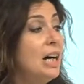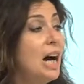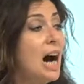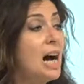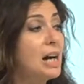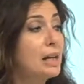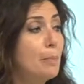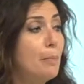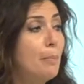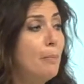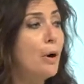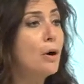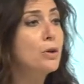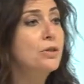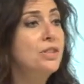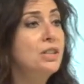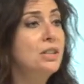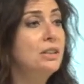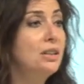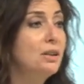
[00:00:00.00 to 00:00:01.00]
are
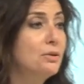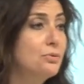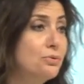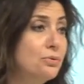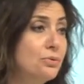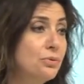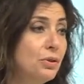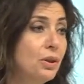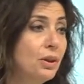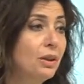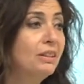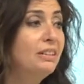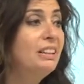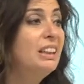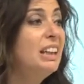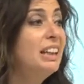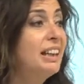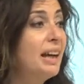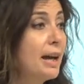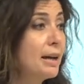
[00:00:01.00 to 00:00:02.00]
positive
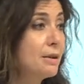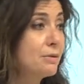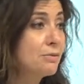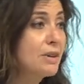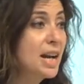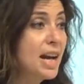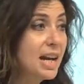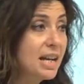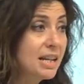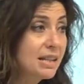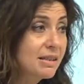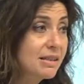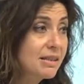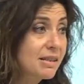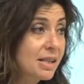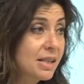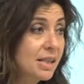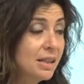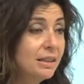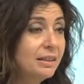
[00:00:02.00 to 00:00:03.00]
decay
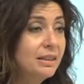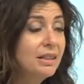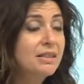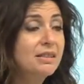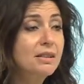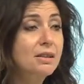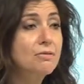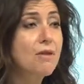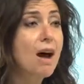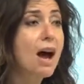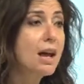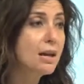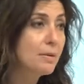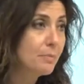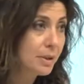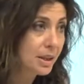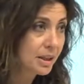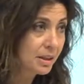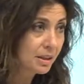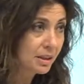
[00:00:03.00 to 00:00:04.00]
rates
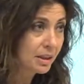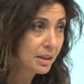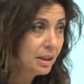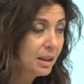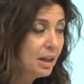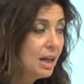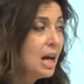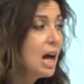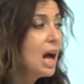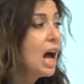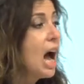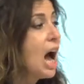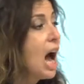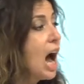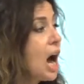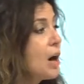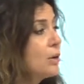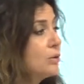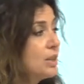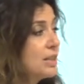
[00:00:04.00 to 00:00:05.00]
describing
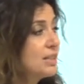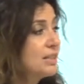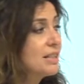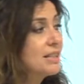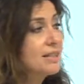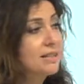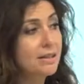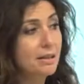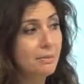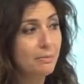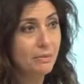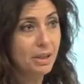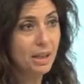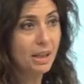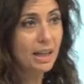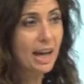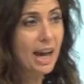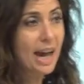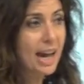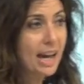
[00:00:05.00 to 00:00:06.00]
how the system
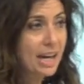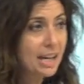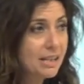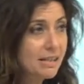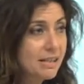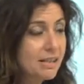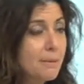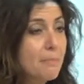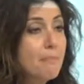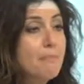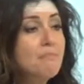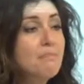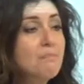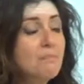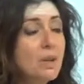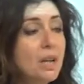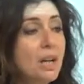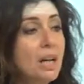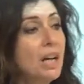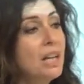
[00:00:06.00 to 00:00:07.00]
decays
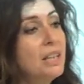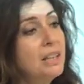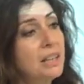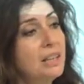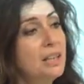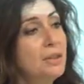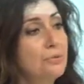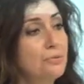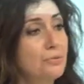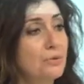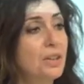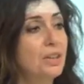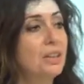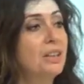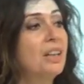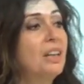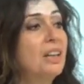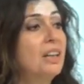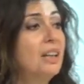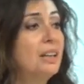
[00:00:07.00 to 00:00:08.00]
in the different
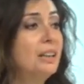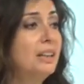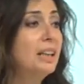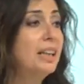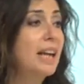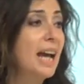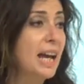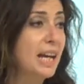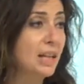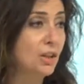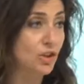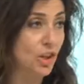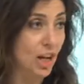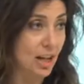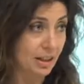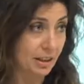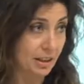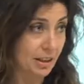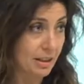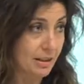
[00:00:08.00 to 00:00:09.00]
decay
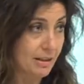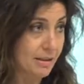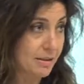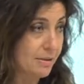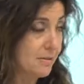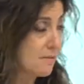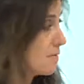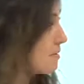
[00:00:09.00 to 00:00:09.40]
channels.